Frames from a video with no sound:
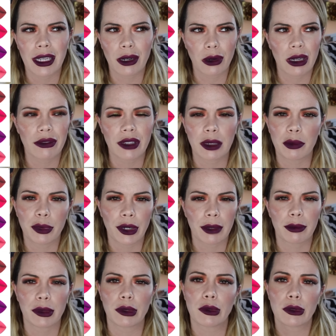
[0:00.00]
they don't have like
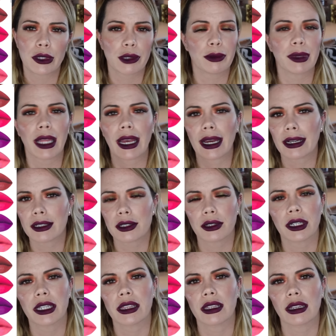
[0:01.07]
bright blues or blacks or
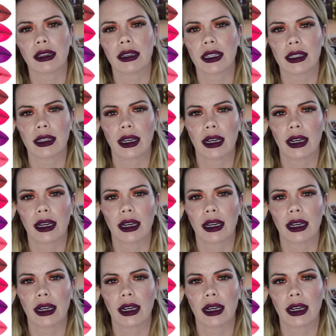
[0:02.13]
anything like